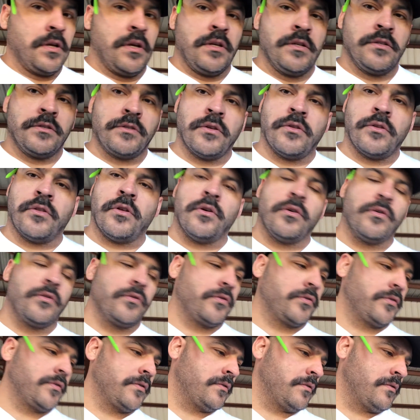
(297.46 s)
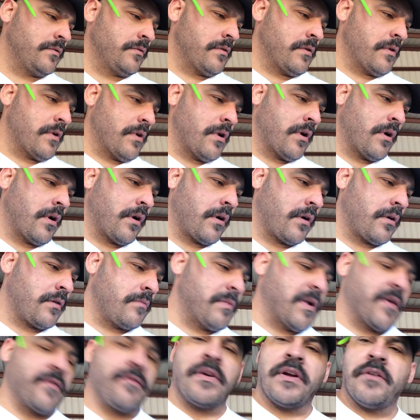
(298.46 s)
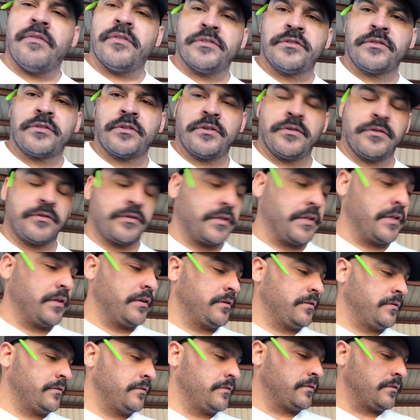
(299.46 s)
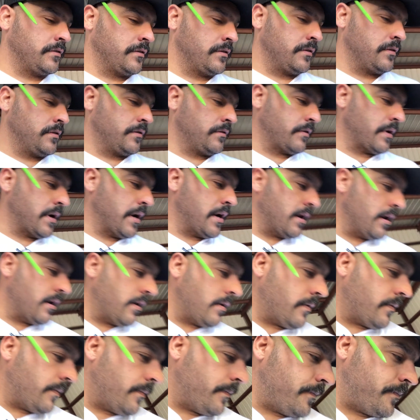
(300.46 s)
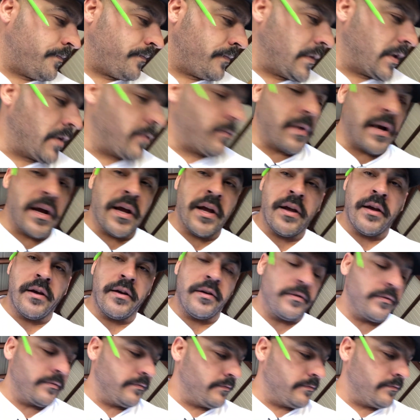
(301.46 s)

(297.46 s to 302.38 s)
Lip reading: So those are my favorite screws to use right now. You can buy a